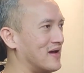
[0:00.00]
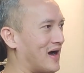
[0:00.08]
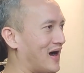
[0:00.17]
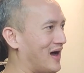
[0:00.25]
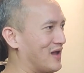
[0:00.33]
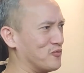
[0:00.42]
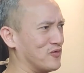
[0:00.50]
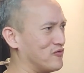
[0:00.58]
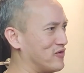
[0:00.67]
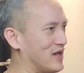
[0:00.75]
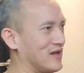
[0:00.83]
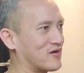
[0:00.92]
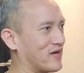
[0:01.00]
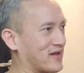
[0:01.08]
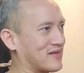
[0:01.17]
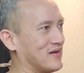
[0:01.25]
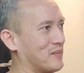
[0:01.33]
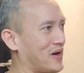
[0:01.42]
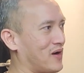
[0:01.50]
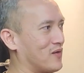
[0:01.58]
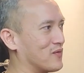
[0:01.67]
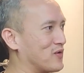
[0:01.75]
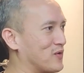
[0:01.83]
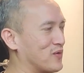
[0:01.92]
and we really connected
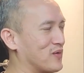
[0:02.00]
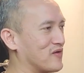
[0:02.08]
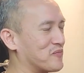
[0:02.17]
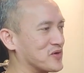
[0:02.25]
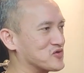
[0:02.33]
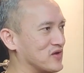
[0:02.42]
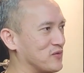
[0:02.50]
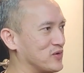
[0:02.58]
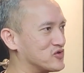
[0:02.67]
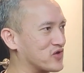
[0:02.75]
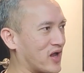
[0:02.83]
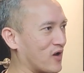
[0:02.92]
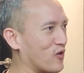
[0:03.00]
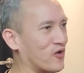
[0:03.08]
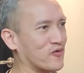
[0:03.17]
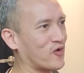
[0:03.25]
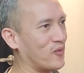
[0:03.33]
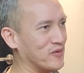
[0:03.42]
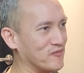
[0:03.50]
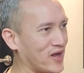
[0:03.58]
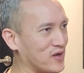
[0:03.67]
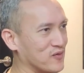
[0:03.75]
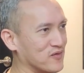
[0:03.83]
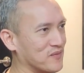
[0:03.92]
about, especially we shared a lot of common
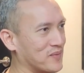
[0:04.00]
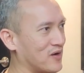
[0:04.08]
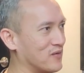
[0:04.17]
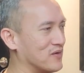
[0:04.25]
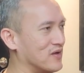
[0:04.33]
values about,